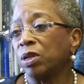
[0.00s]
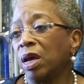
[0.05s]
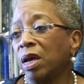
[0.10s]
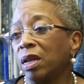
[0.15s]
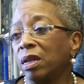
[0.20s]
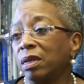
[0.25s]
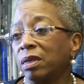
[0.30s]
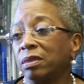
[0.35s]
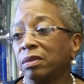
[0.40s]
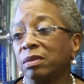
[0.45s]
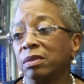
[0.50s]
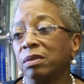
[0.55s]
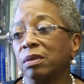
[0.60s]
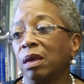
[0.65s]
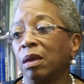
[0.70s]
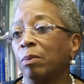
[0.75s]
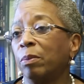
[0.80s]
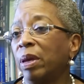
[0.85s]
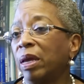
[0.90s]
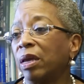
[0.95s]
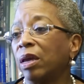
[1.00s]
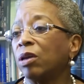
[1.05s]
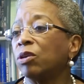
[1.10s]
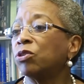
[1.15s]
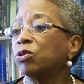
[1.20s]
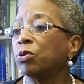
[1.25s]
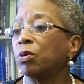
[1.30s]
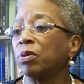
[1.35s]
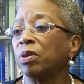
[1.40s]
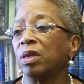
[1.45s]
Islands, making
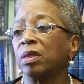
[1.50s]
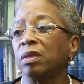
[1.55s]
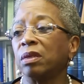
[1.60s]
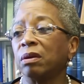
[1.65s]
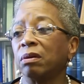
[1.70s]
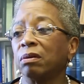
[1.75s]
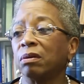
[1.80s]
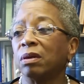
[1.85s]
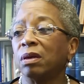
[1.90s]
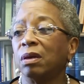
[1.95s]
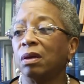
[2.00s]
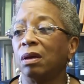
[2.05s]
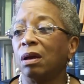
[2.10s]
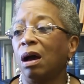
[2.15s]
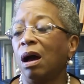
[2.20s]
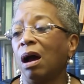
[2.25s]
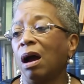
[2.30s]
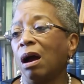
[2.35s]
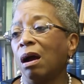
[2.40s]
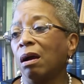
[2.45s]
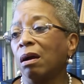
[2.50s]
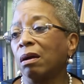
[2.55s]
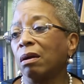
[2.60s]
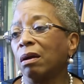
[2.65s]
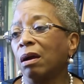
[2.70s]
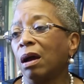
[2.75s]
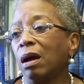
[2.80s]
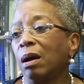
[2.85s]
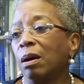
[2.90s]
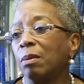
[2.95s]
sure that there are
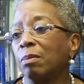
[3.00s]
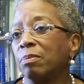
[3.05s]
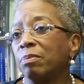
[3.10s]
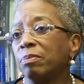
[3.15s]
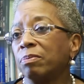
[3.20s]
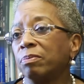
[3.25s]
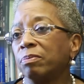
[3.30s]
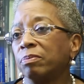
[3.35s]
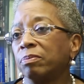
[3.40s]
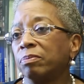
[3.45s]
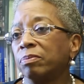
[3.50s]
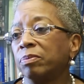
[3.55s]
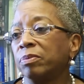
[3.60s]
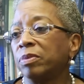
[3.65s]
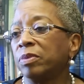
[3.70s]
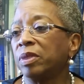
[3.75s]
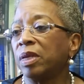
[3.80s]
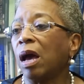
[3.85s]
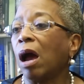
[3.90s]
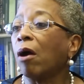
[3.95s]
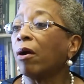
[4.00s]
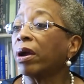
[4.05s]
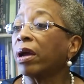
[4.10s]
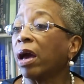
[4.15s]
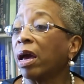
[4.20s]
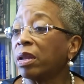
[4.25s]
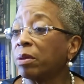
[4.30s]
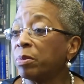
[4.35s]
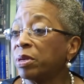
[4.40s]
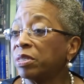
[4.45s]
our
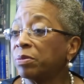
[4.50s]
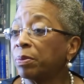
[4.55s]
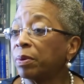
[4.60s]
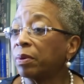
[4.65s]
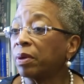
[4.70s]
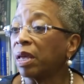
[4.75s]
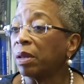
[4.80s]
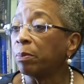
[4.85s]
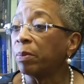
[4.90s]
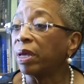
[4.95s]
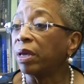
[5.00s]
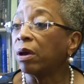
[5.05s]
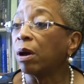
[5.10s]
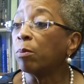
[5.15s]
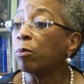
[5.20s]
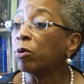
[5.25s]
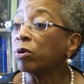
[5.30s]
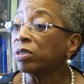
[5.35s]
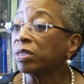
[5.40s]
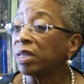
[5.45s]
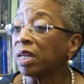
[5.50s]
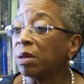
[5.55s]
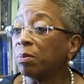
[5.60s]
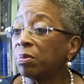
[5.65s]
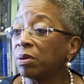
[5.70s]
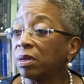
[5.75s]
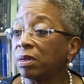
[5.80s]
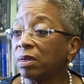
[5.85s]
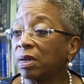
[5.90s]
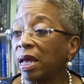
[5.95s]
economies can become more
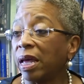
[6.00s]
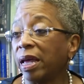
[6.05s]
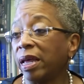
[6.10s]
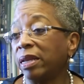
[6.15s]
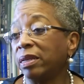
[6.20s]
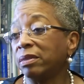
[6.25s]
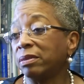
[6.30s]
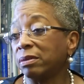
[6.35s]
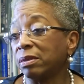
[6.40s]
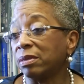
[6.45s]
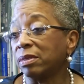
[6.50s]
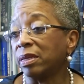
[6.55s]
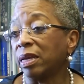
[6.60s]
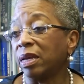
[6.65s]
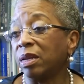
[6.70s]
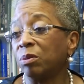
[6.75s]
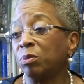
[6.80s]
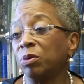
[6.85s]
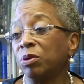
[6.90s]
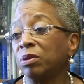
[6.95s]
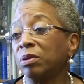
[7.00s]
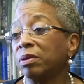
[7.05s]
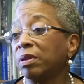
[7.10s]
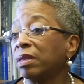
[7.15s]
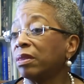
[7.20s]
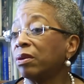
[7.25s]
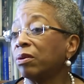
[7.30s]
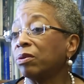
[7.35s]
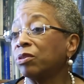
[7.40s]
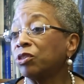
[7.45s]
stable and sustainable,
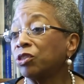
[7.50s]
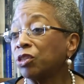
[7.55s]
that there are